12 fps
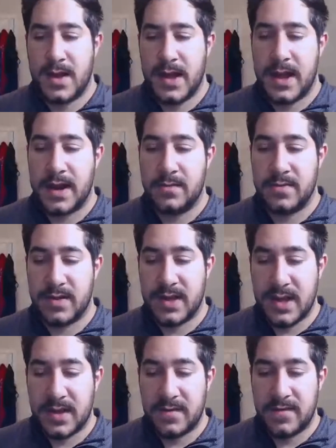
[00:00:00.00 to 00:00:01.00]
And I
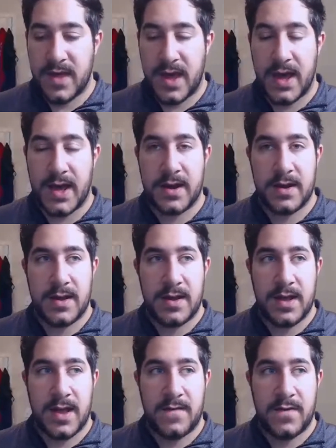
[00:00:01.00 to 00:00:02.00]
believe that
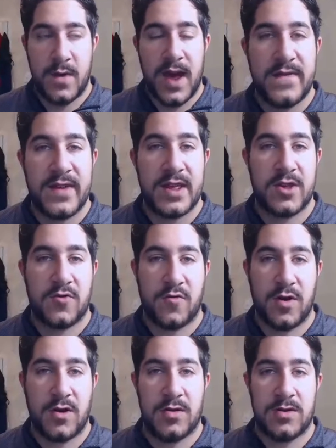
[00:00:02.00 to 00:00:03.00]
if you a
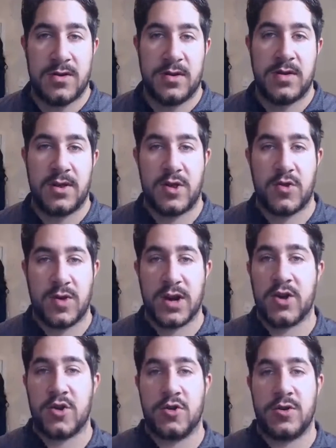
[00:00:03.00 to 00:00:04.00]
strong,
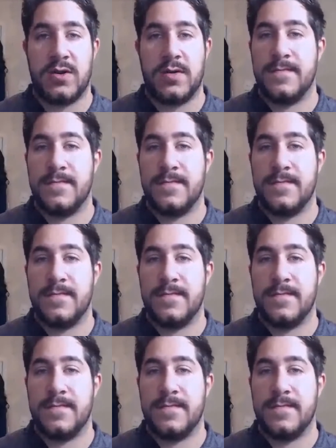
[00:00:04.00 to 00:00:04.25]
structured